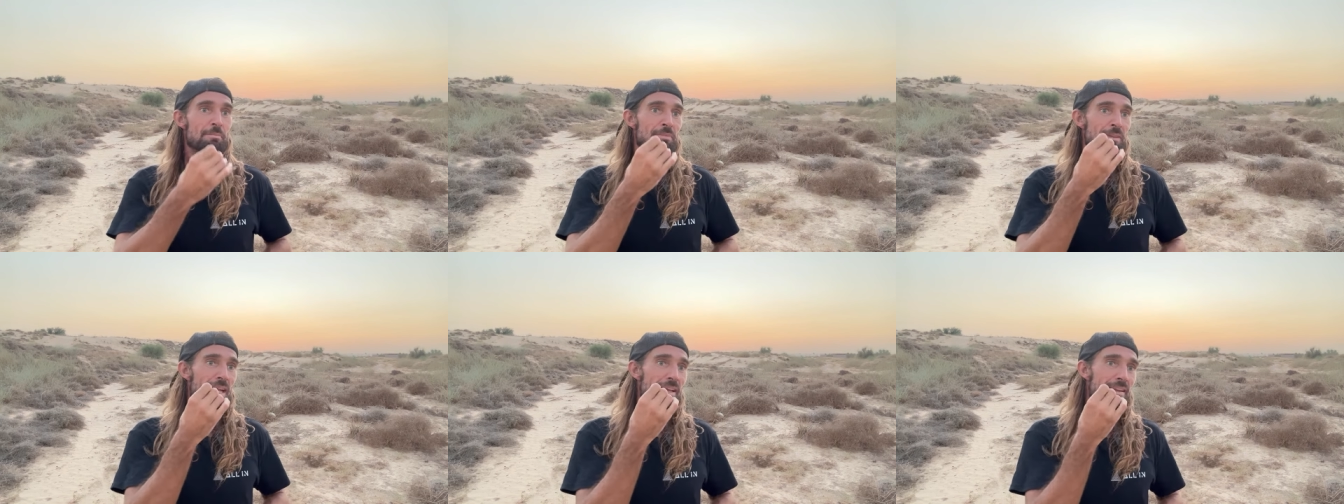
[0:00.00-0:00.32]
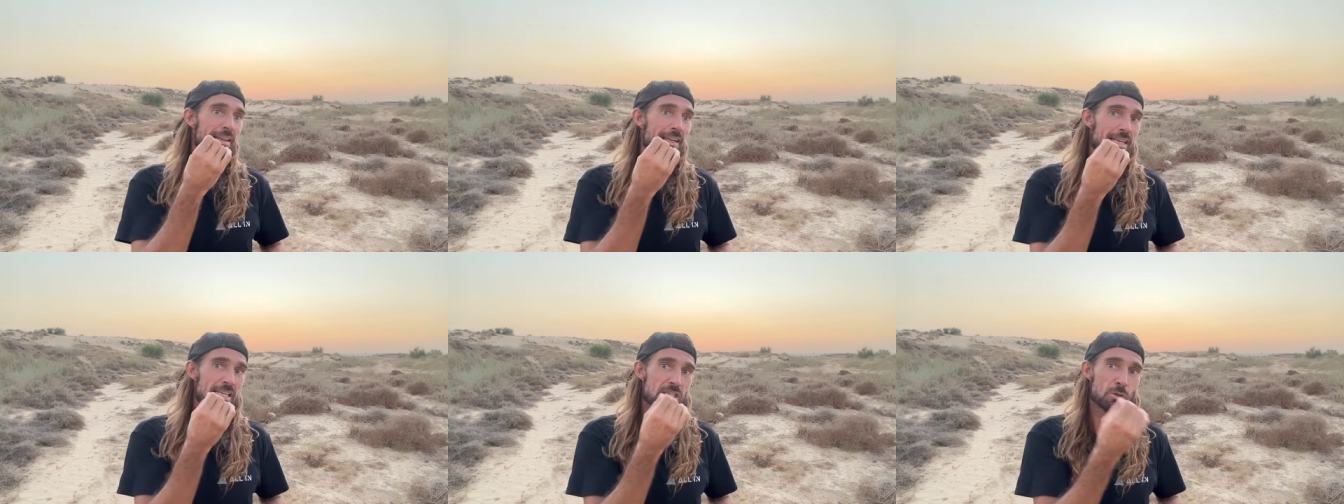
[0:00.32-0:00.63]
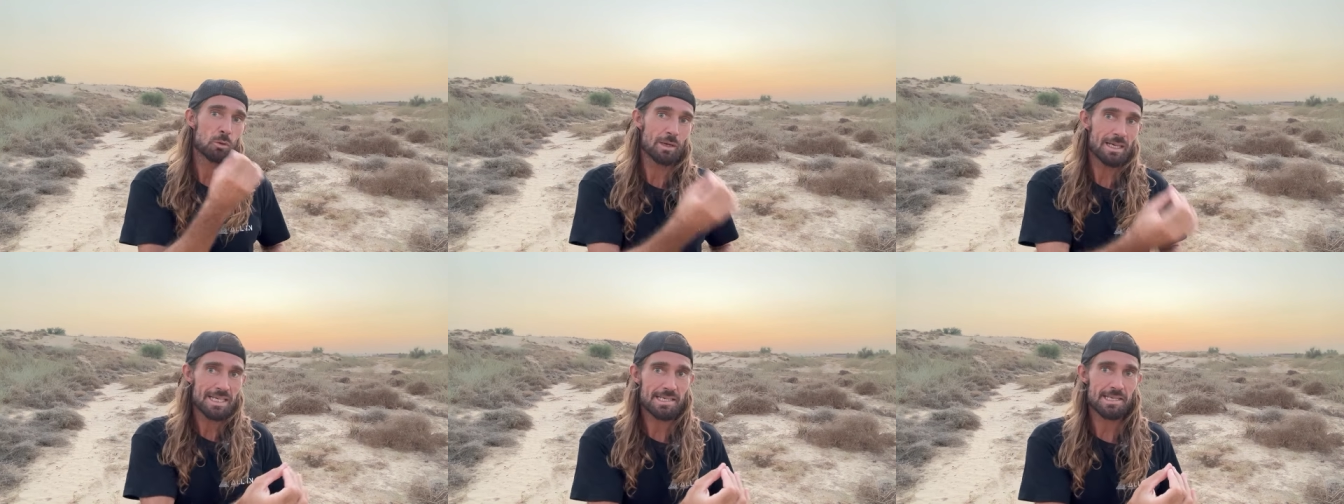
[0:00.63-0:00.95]
And then in
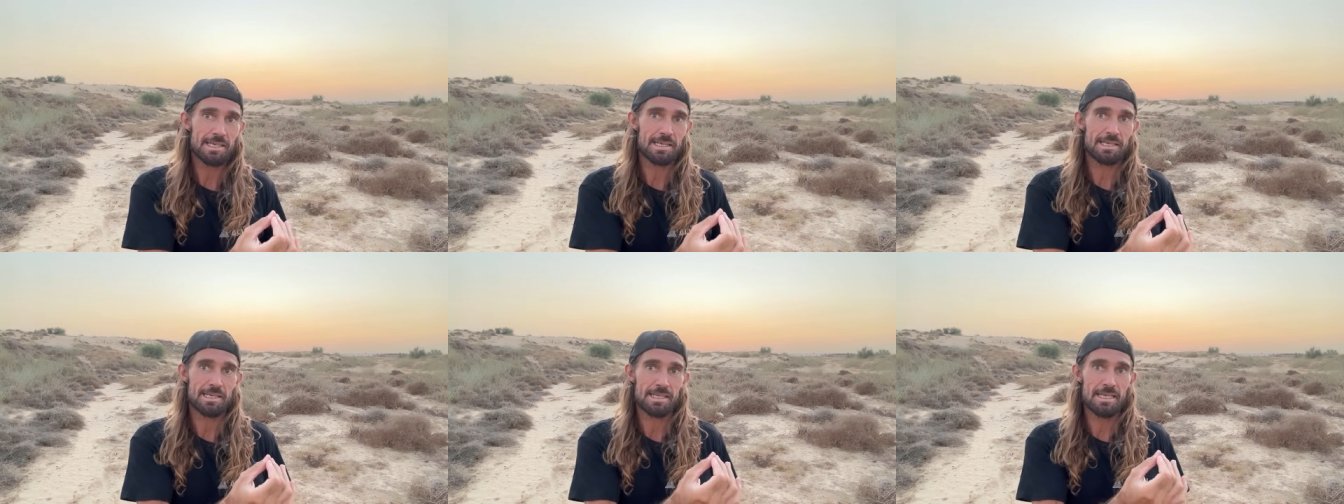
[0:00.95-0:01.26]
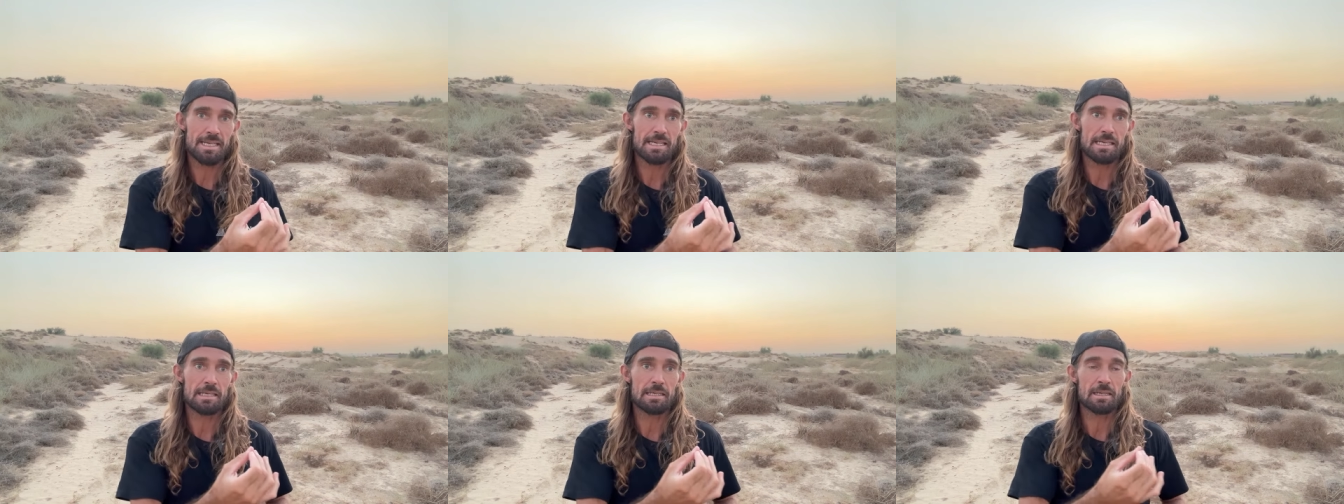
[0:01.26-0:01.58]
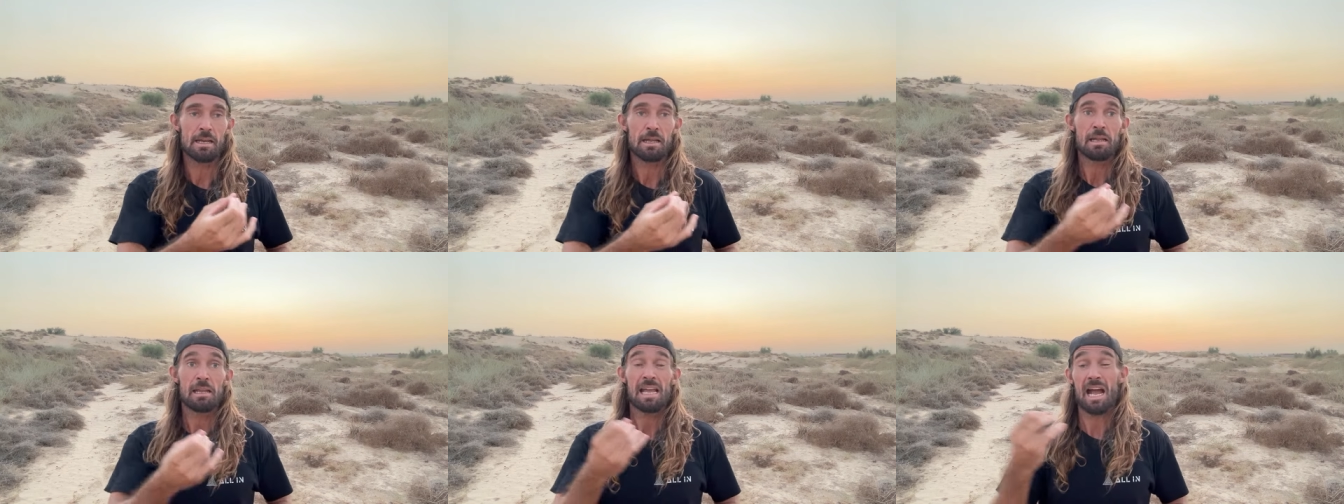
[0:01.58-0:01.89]
2016,
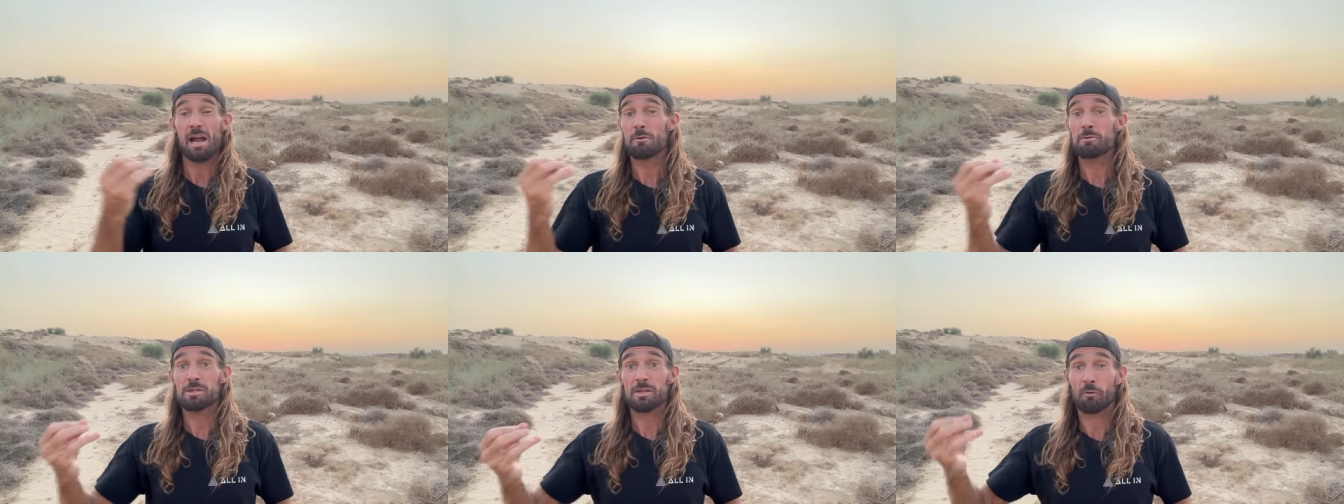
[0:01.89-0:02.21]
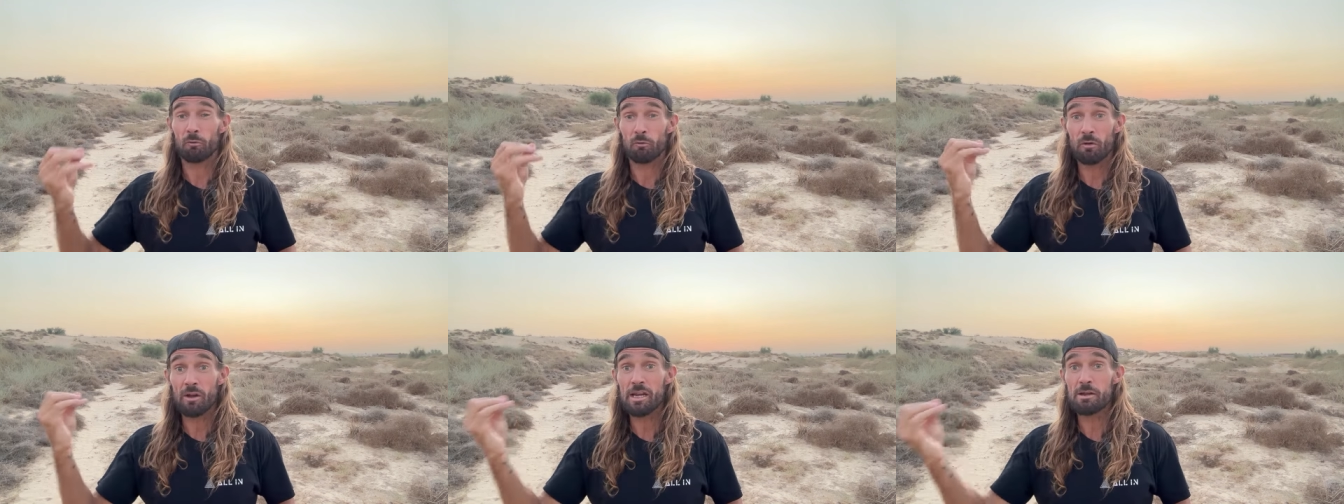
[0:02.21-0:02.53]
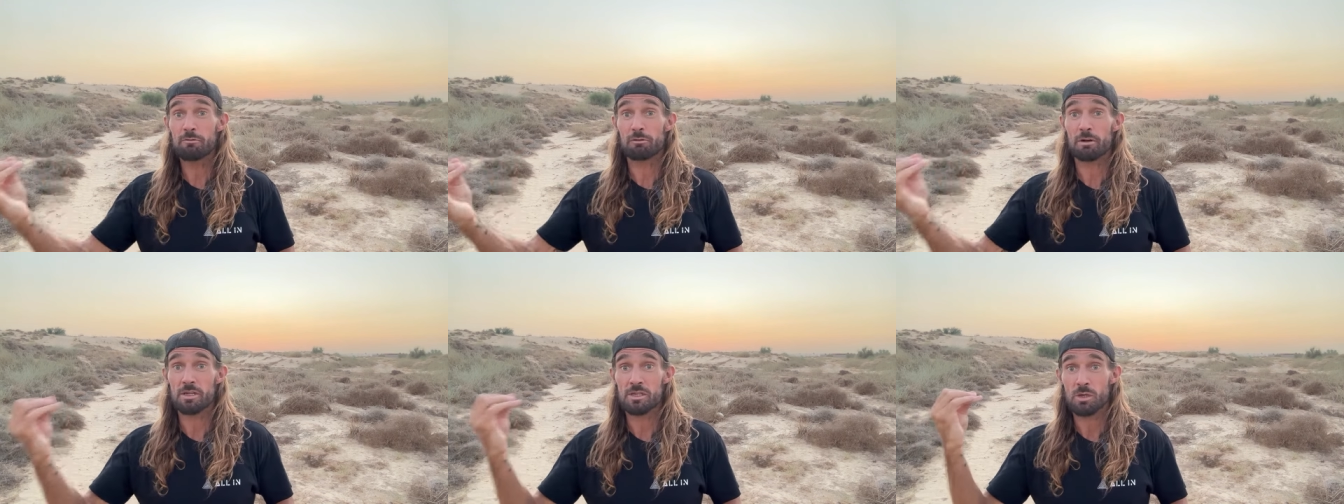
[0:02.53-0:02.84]
I was the
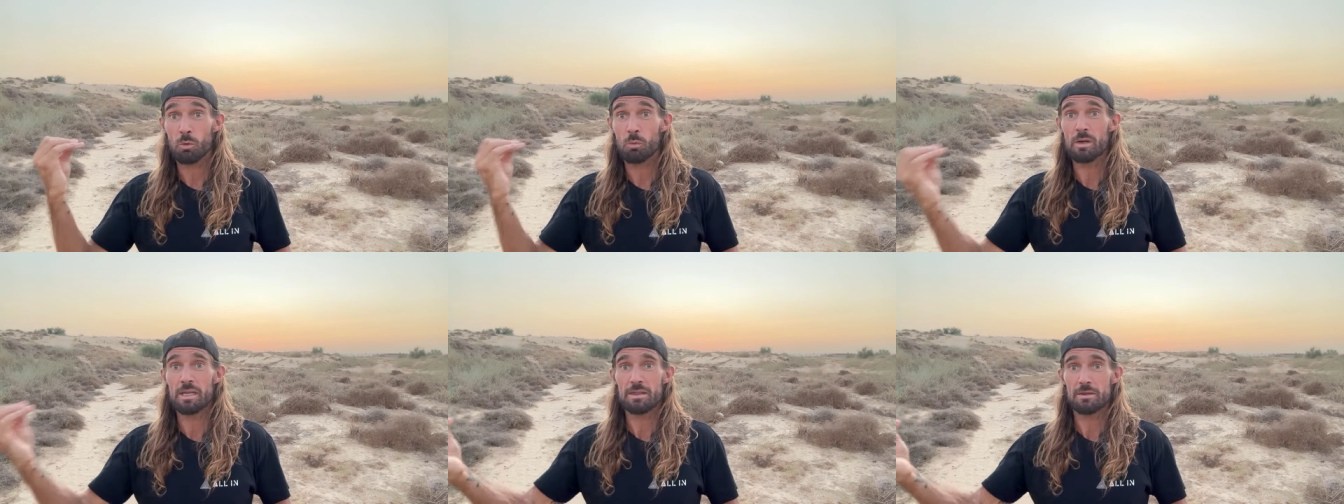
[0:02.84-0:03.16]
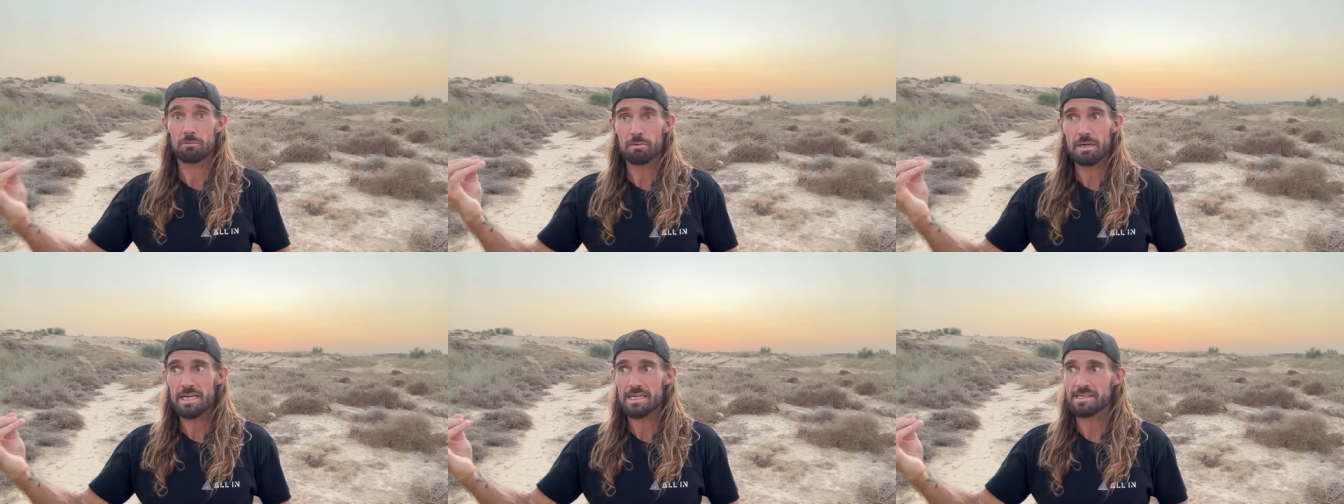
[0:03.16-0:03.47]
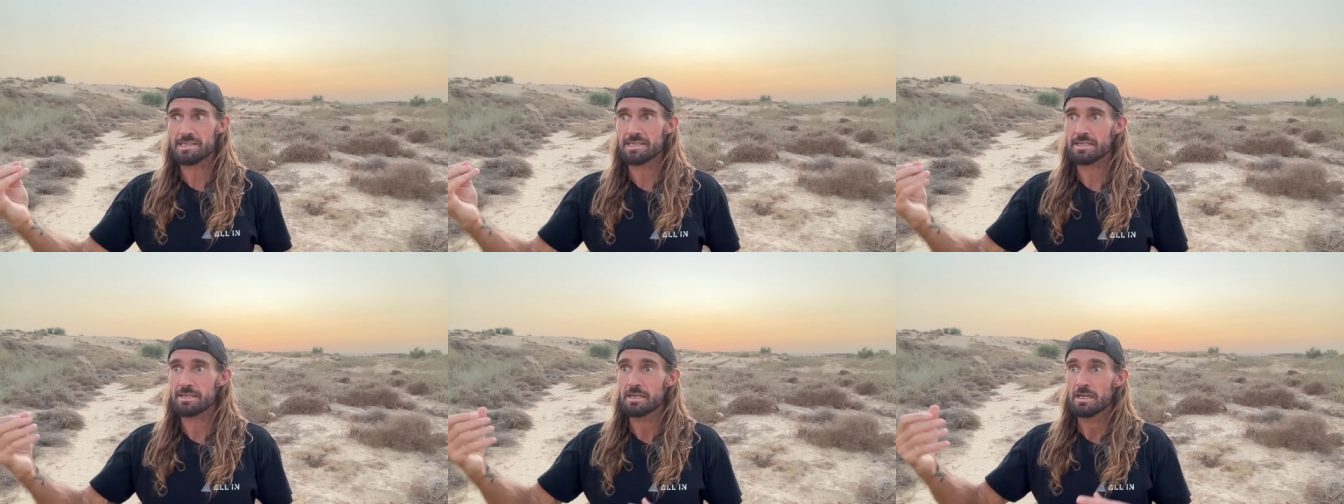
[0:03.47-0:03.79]
favorite to win the
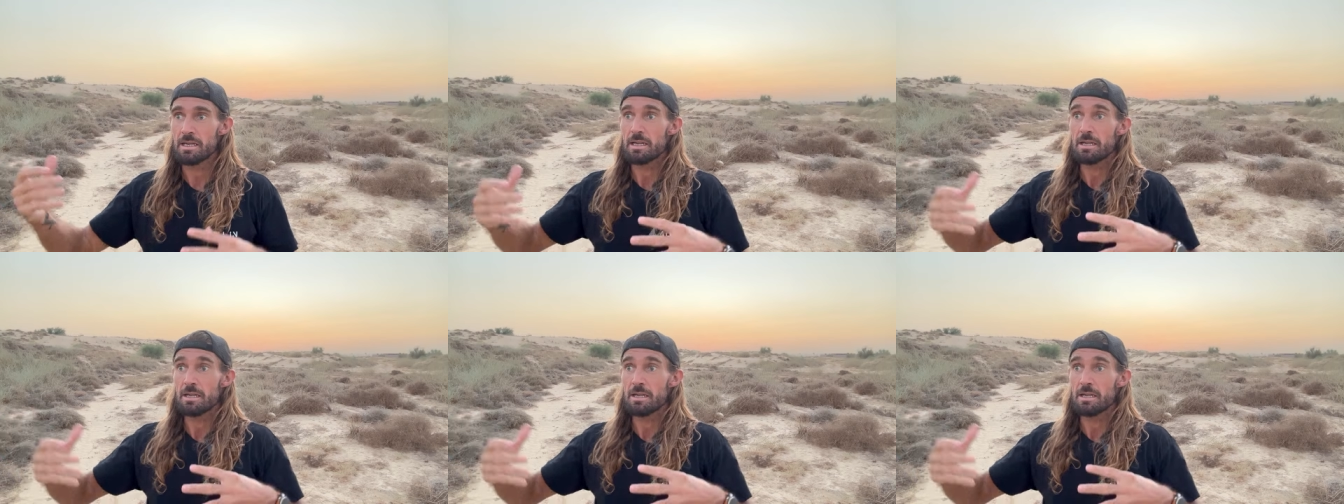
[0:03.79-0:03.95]
race